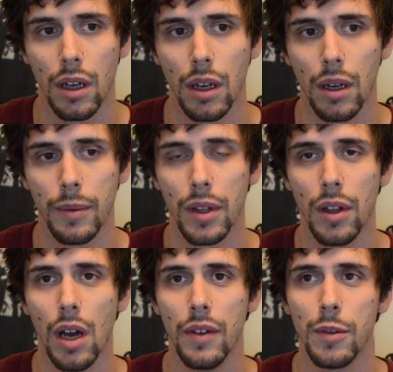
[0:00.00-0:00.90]
Um, the
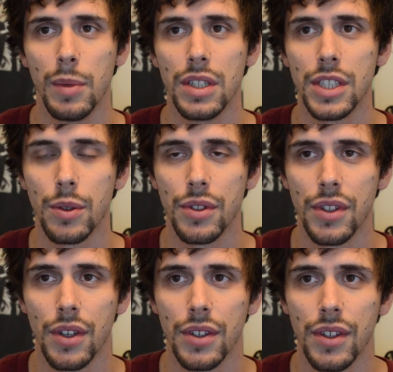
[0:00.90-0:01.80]
law of diminishing
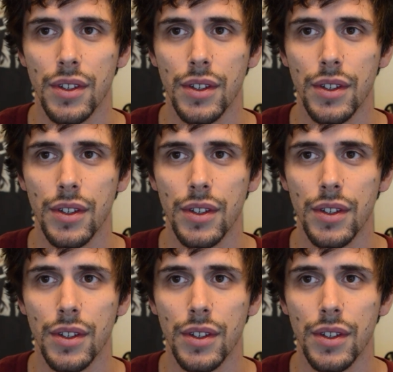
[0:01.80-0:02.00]
returns is